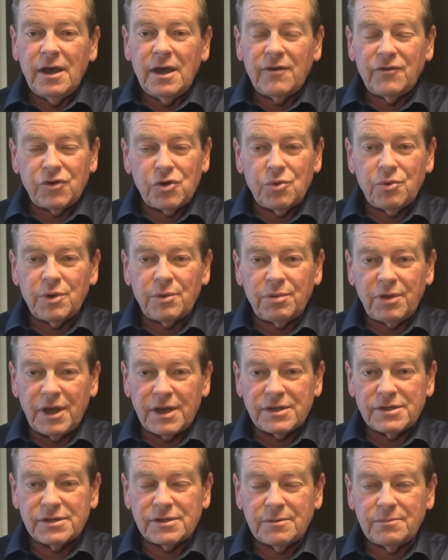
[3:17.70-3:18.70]
If you
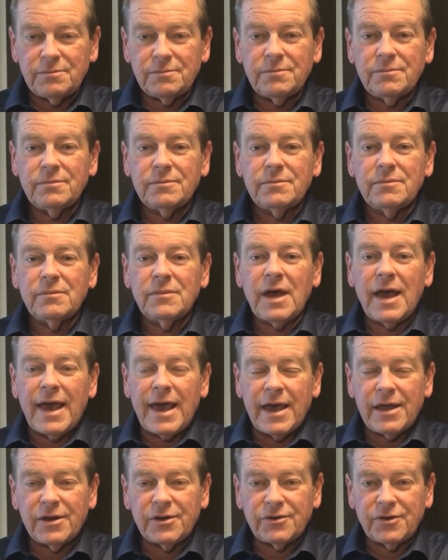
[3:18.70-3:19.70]
replace them
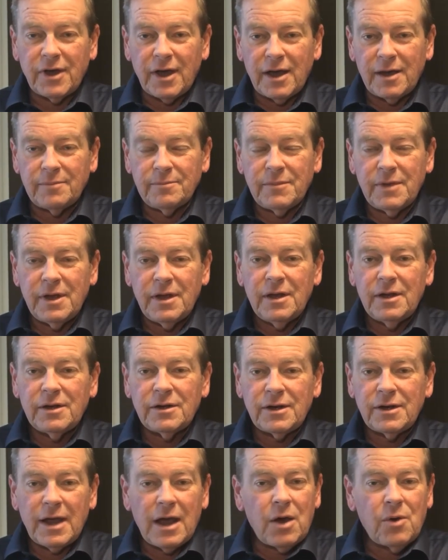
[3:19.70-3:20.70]
ahead of time,
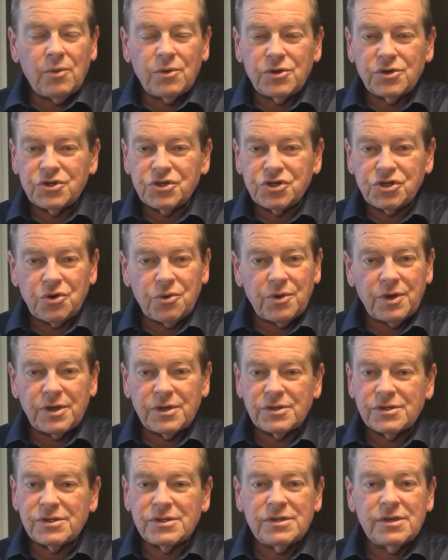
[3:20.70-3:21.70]
now when the
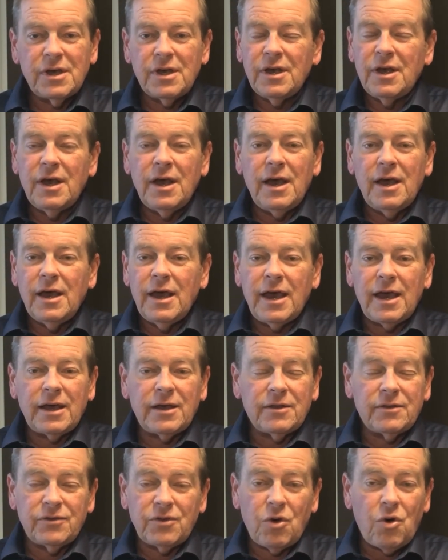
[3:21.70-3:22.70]
showings,
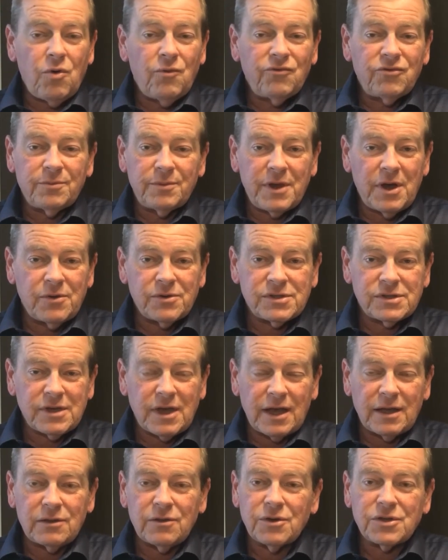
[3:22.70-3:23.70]
hey, the home from the
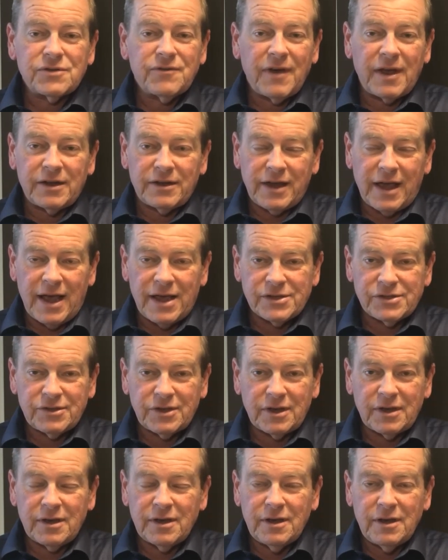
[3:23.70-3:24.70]
outside looks
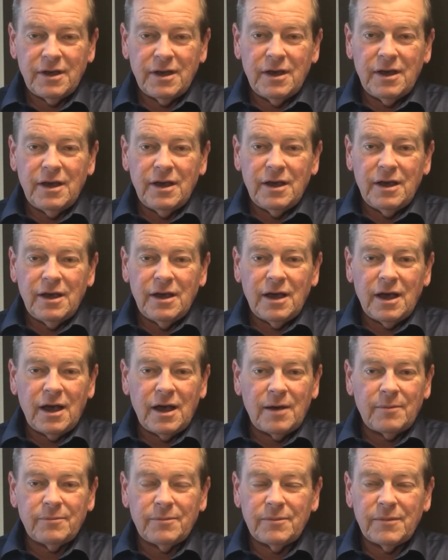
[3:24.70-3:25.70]
fantastic.
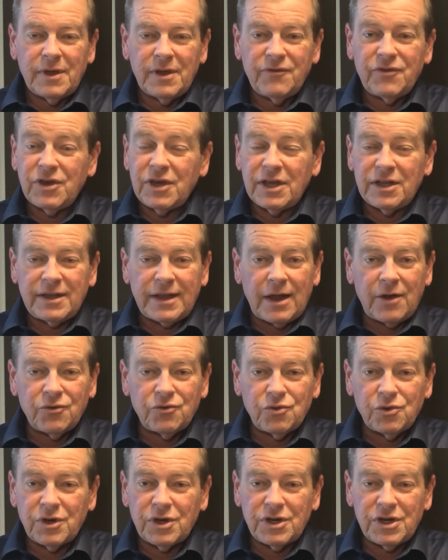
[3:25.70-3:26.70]
If you get down
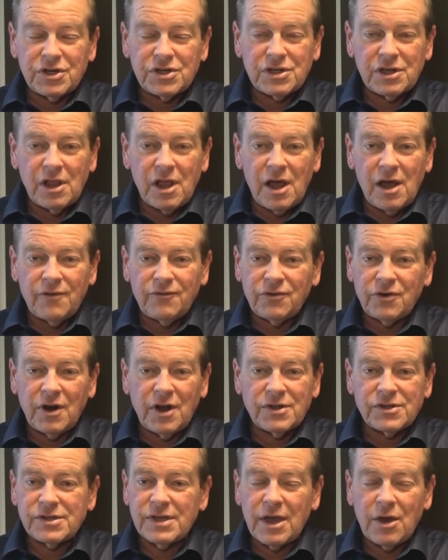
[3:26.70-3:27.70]
to a conditional offer
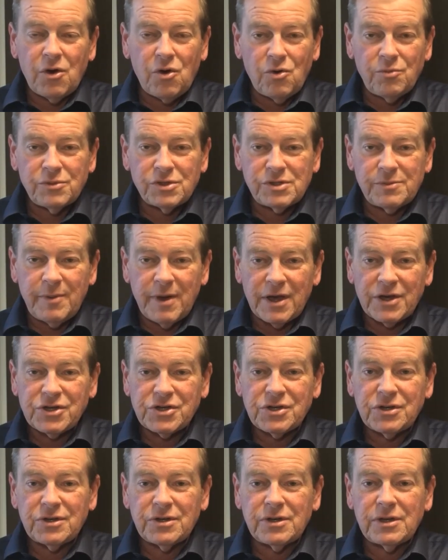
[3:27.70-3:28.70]
on, say, a home
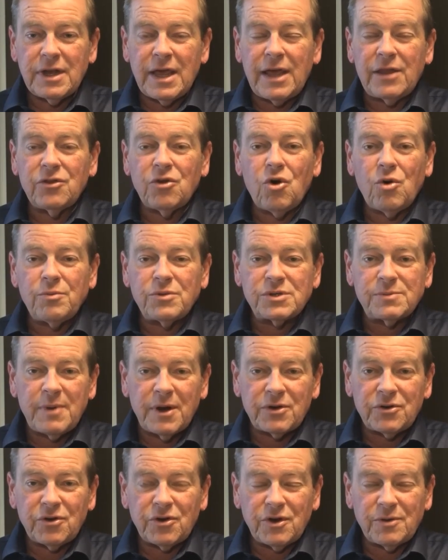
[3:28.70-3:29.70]
inspection, and the home
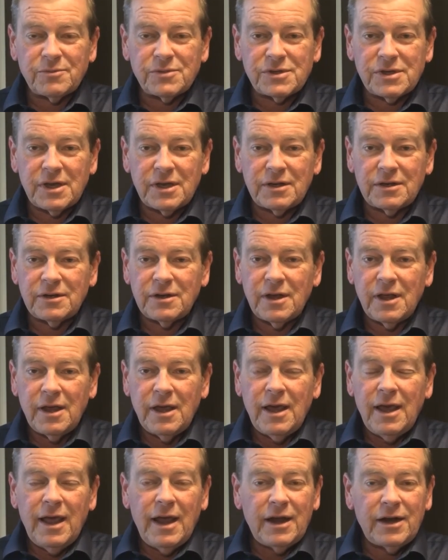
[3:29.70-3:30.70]
inspector comes in
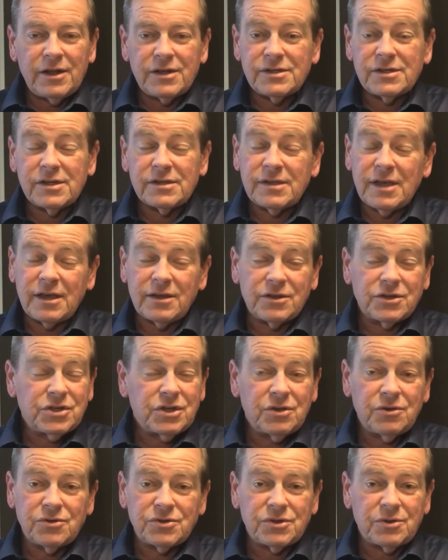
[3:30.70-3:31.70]
and he says, hey, the
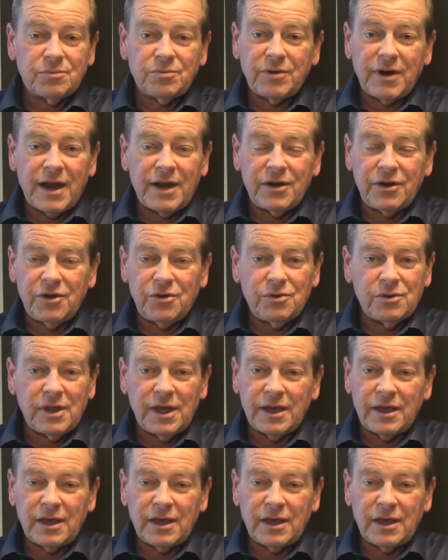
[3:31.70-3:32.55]
shingles are brand new.